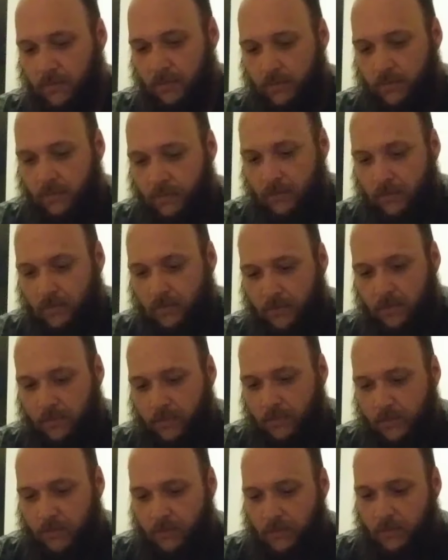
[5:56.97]

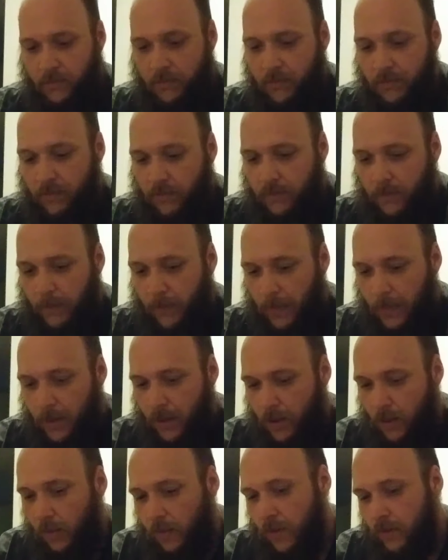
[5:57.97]

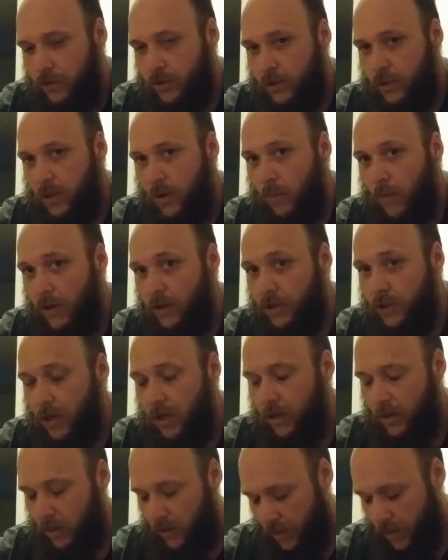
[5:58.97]
Why don't you go watch?
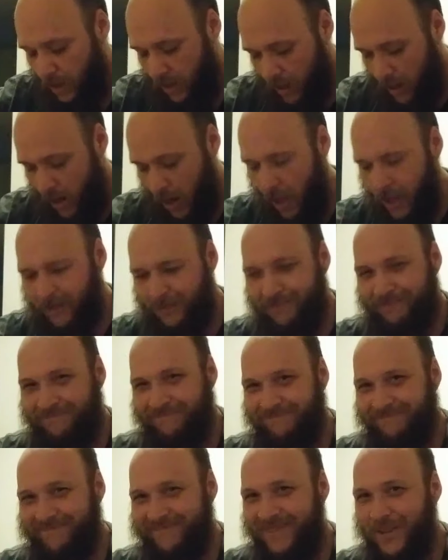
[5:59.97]

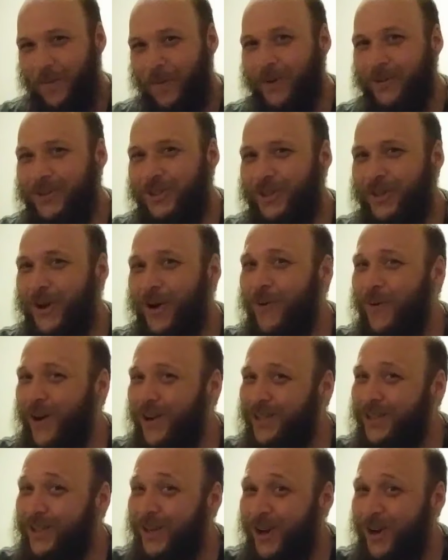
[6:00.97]
Why don't you go
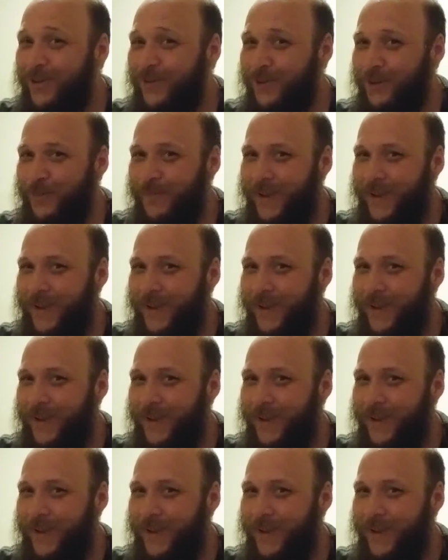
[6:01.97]
watch Kung Fu